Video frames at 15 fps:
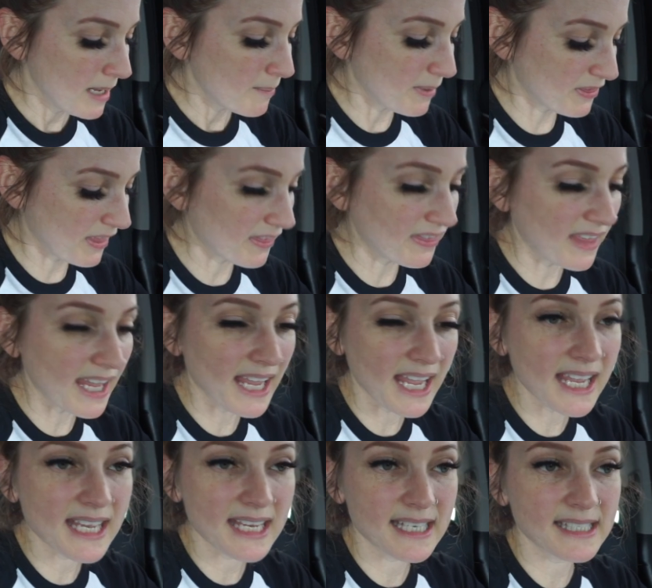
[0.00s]
But the thing
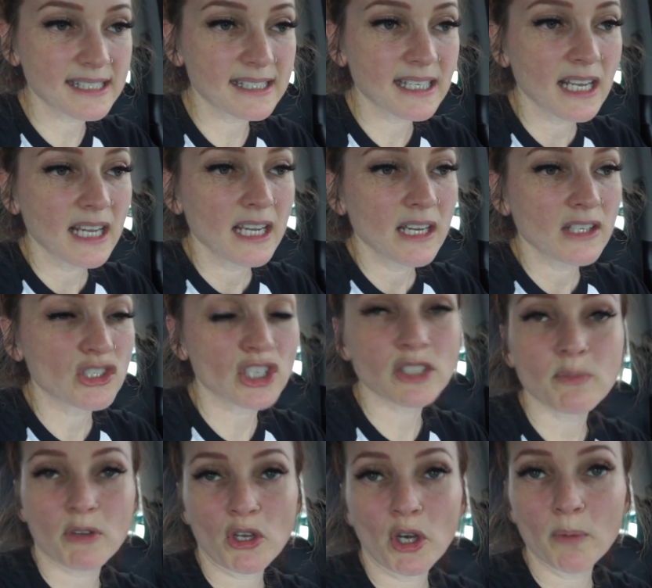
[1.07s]
is,
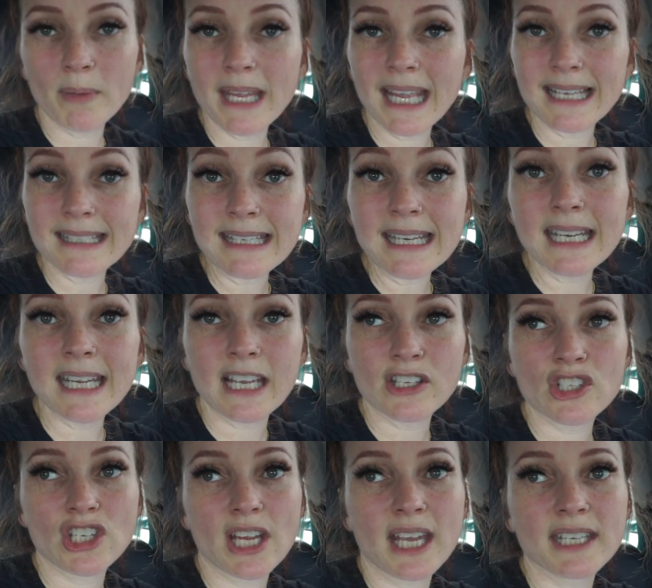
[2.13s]
just with her being as needy as
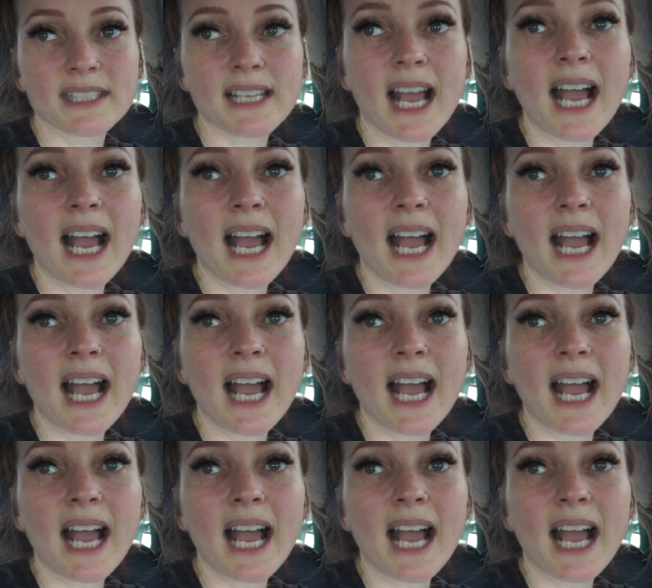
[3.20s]
she is,